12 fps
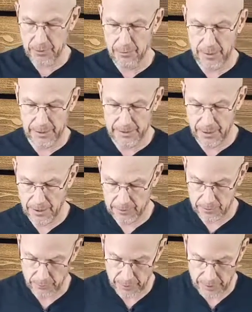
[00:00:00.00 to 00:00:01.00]
so many
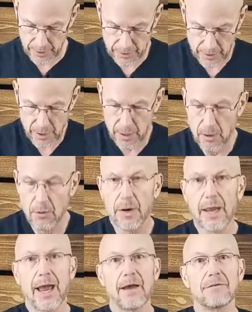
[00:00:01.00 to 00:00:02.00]
times we think
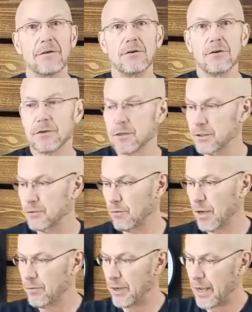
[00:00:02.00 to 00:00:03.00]
we have to do it this
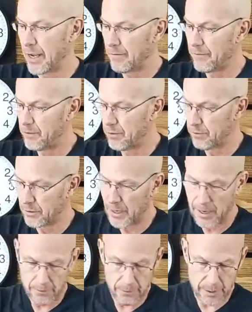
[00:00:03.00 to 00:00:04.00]
way, we have to do it
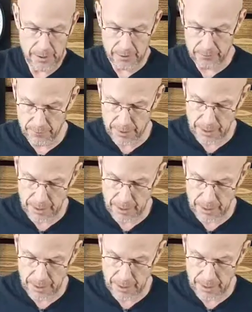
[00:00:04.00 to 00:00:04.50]
that way, and in